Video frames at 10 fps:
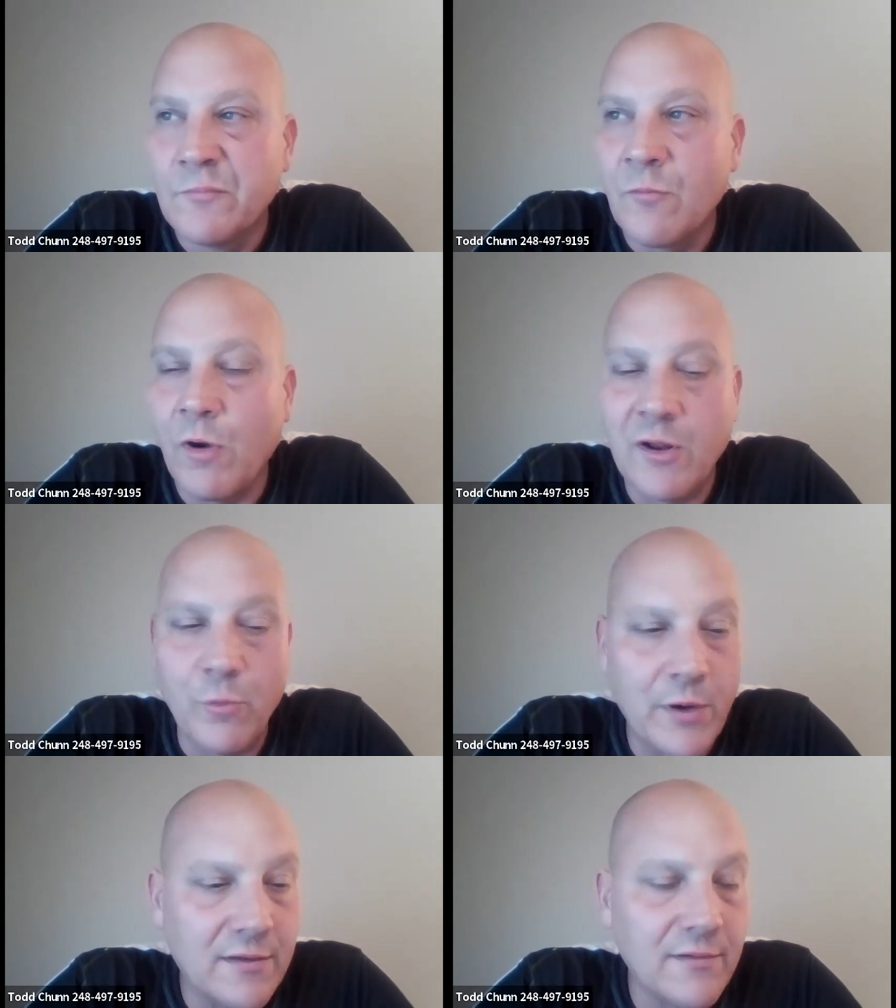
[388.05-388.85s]
What did
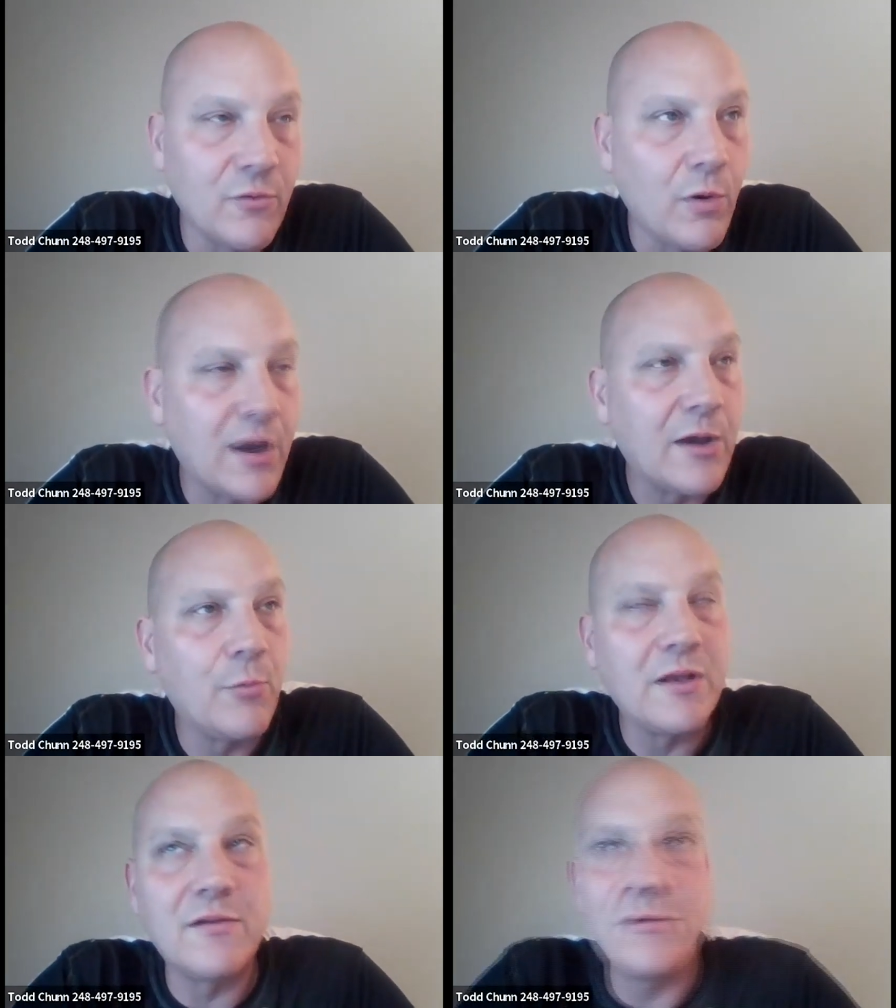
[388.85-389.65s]
we do? What can
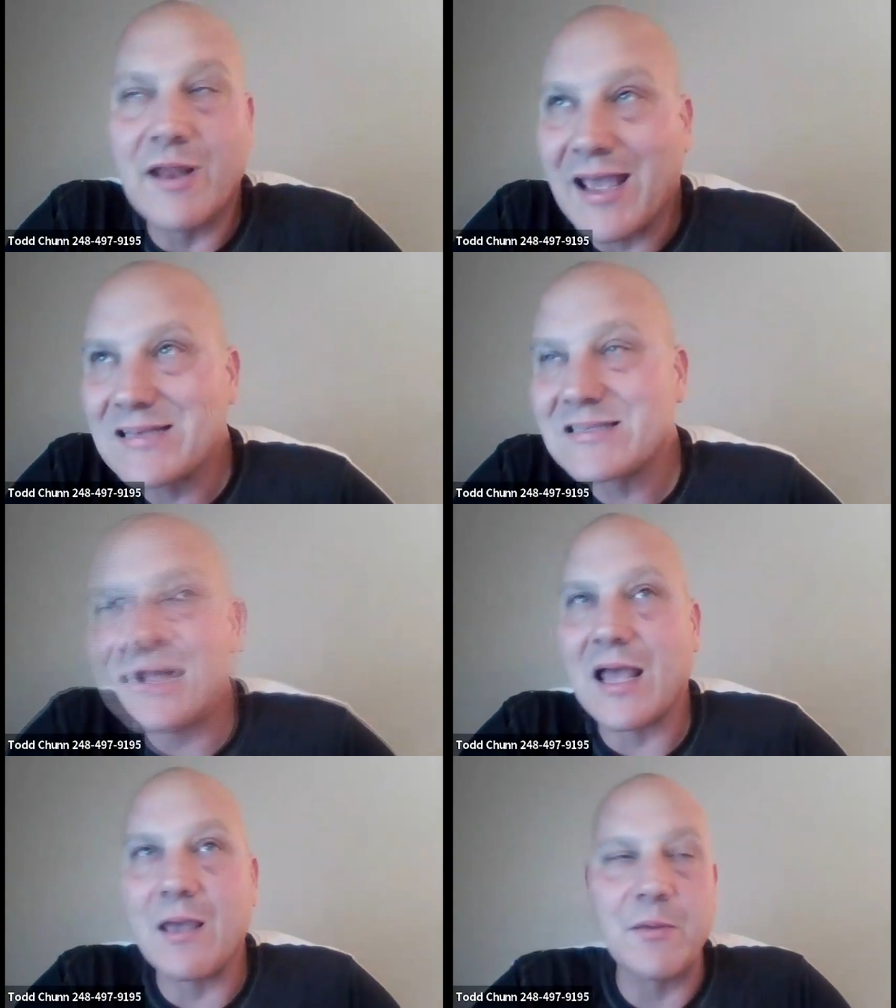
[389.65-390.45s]
we do next
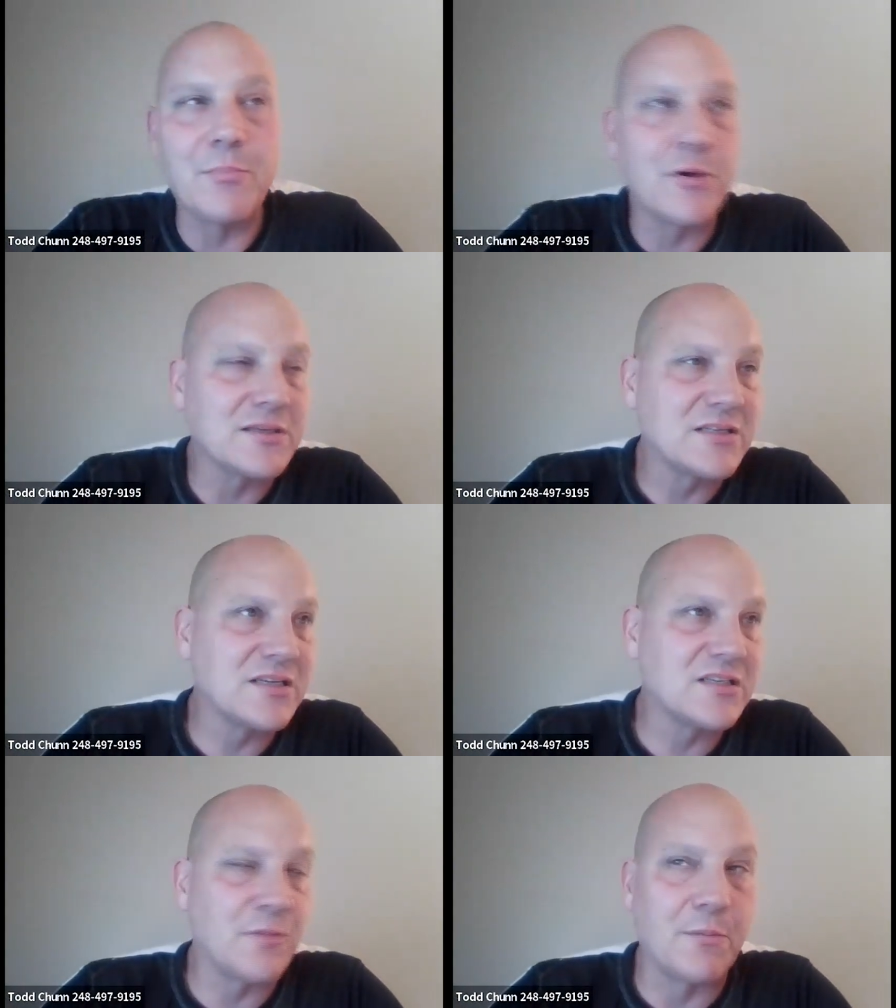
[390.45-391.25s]
time and put a
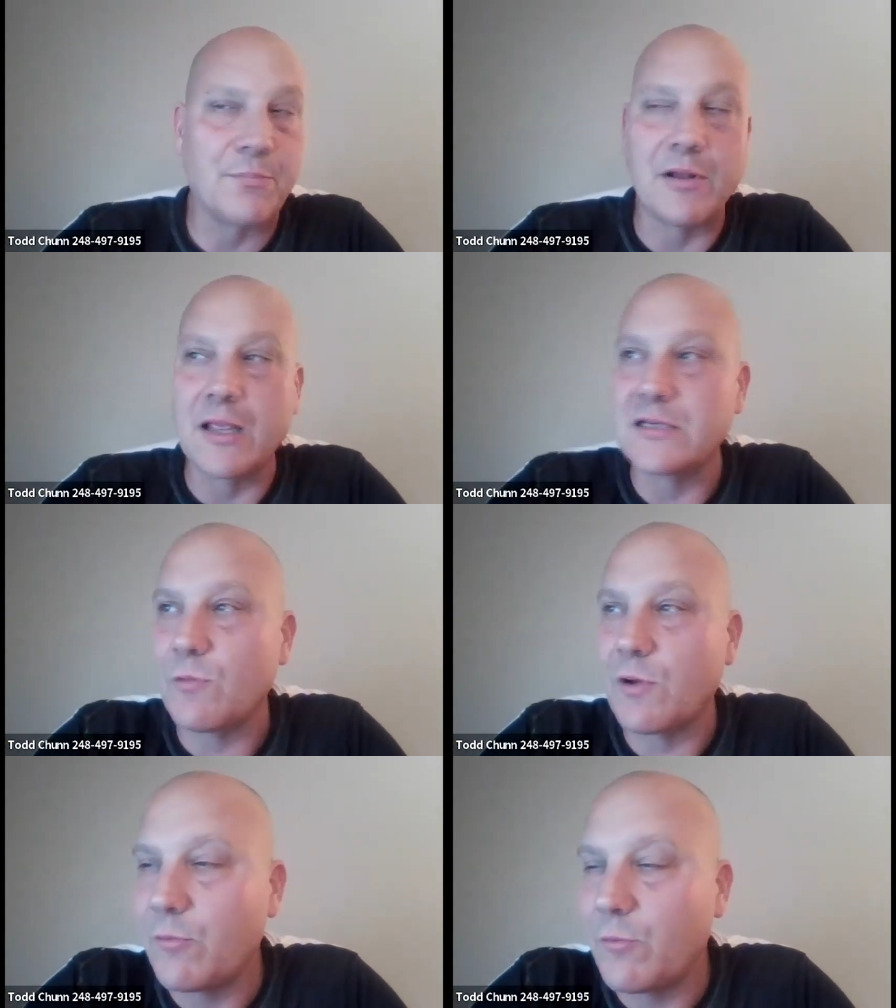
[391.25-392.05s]
system in place?
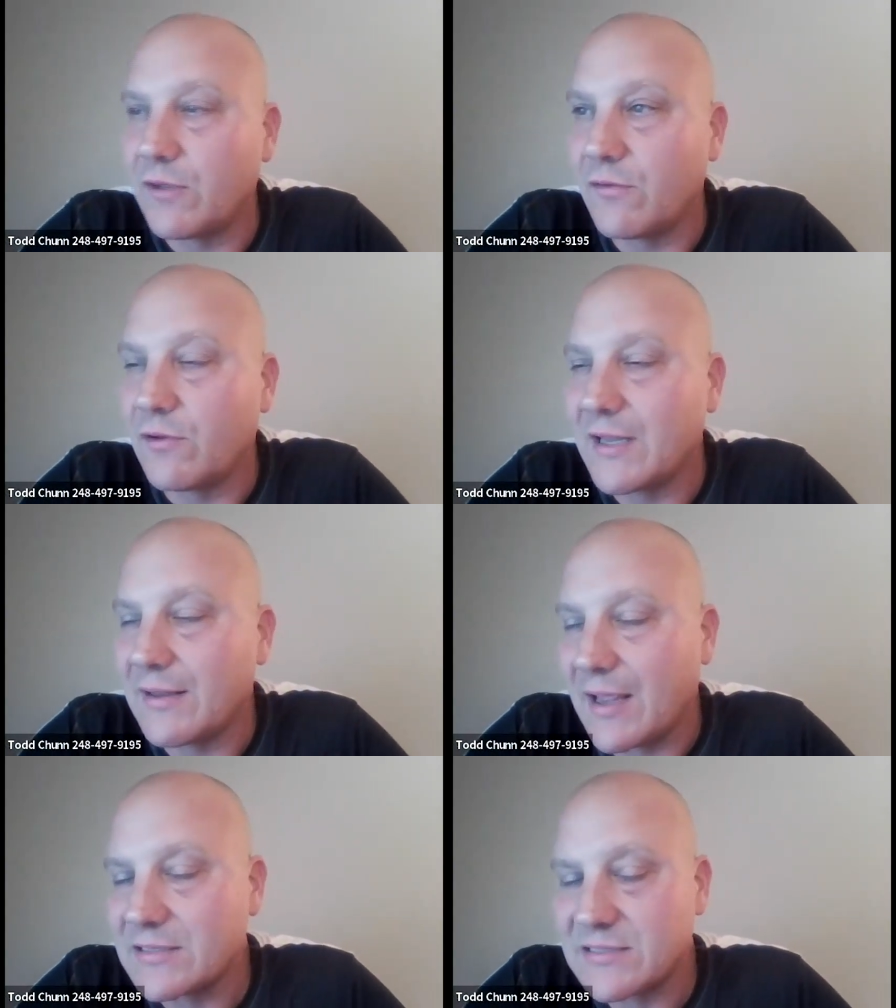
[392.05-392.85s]
What can we do
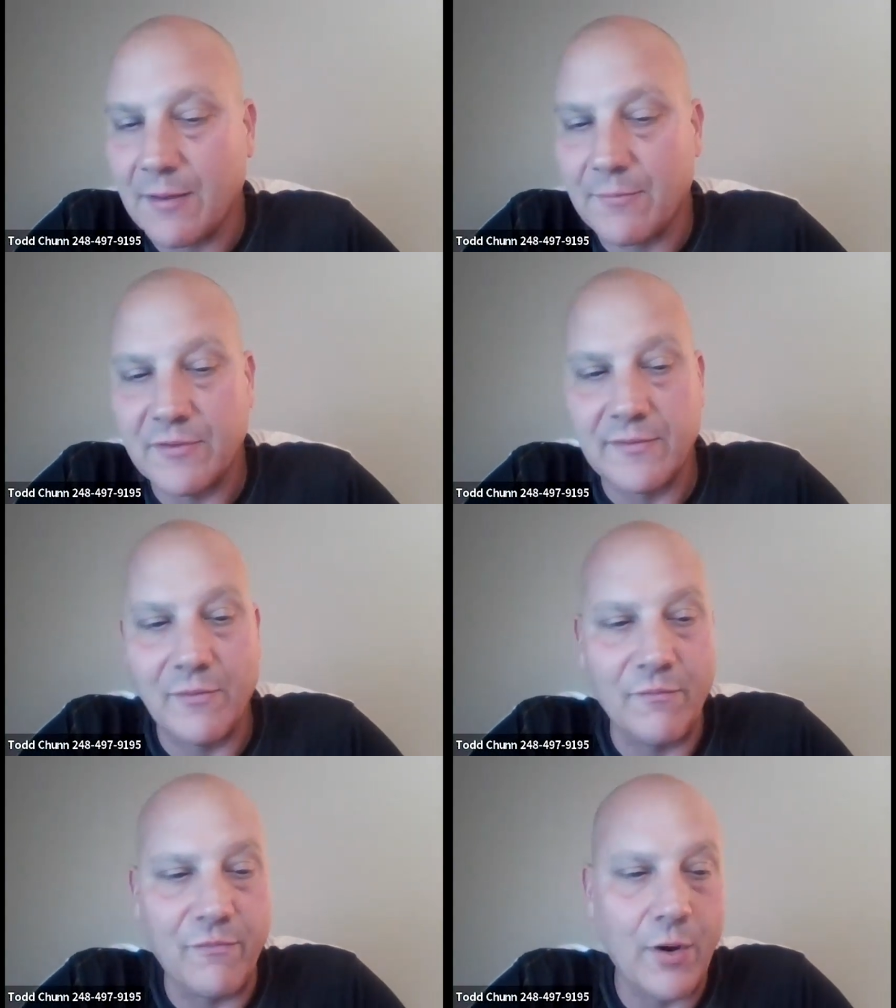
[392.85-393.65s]
next time
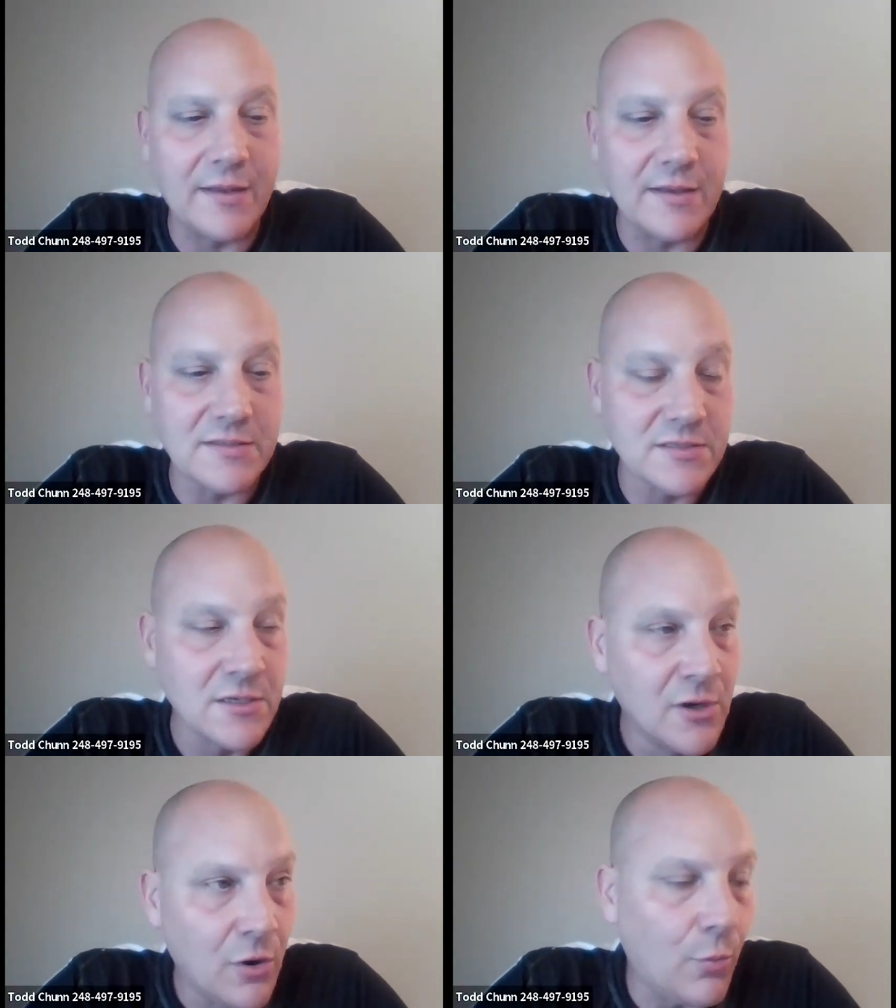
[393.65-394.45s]
to avoid this?
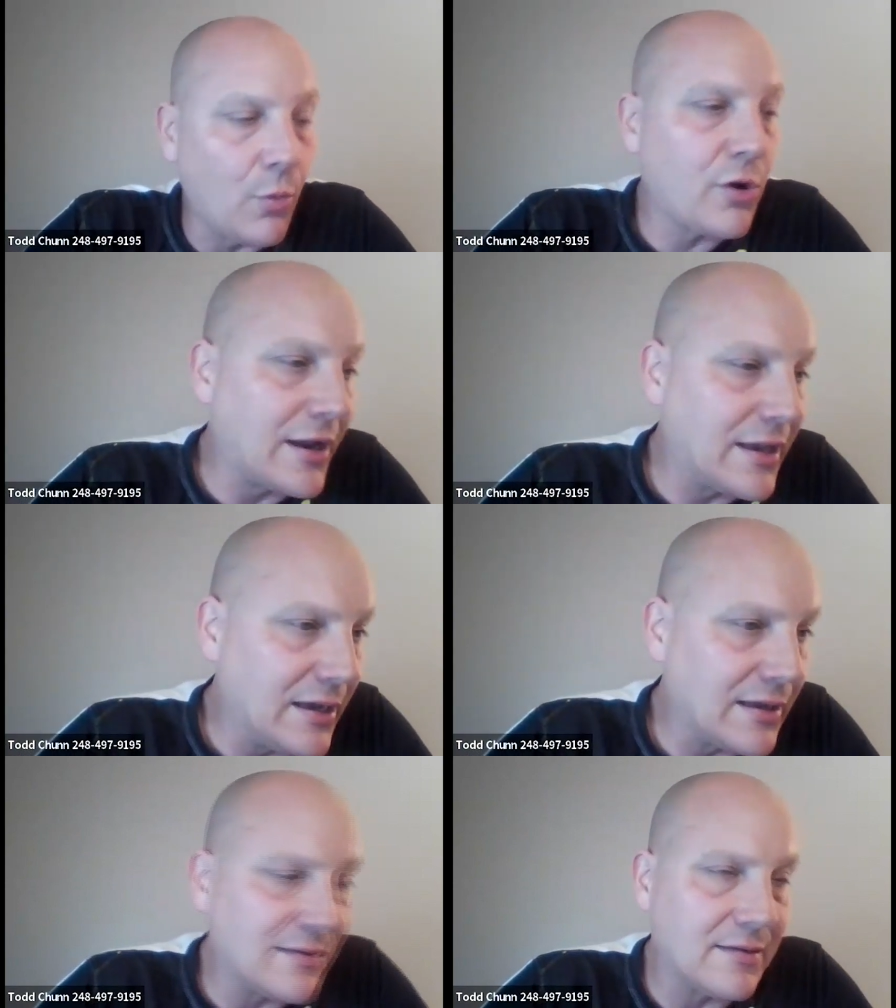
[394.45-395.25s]
Or what do I
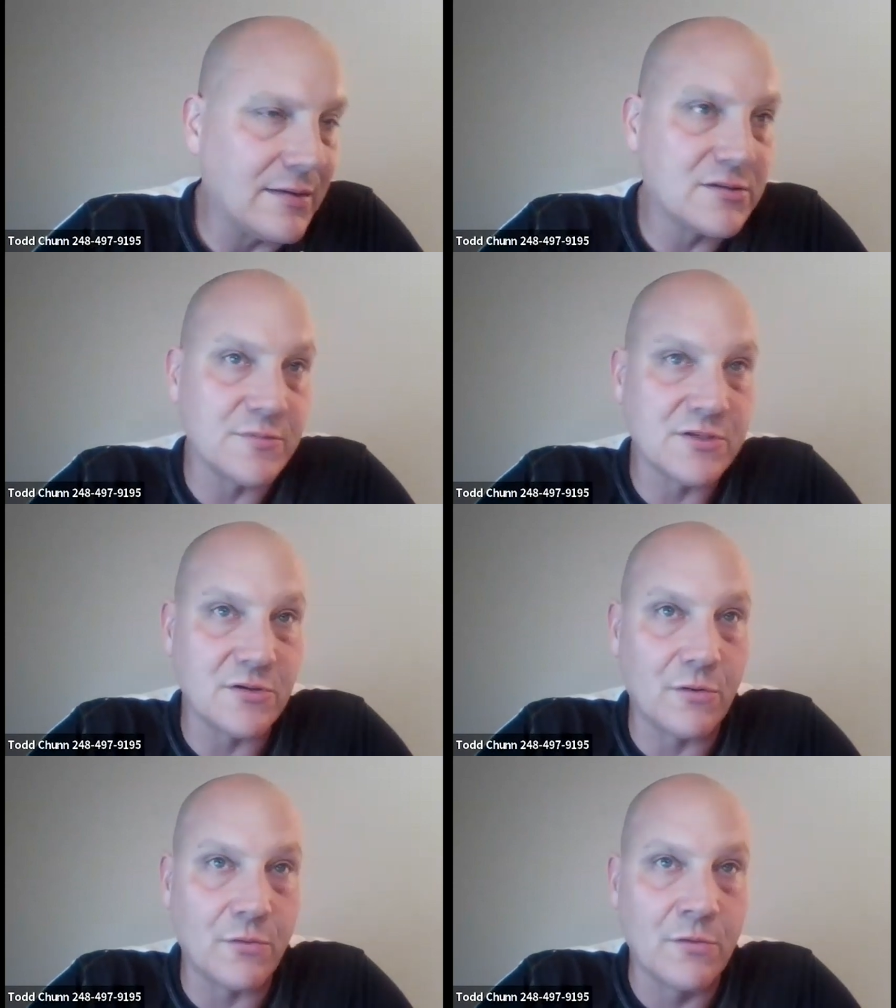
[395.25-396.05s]
need to teach them
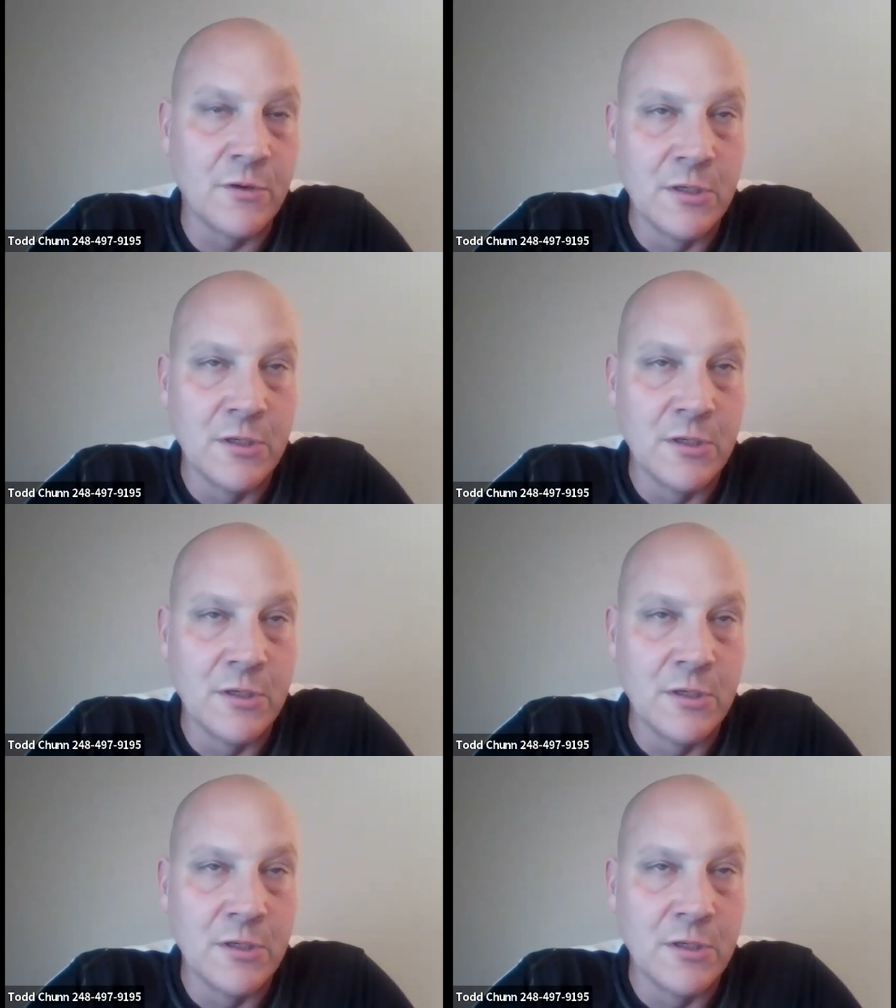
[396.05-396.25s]
so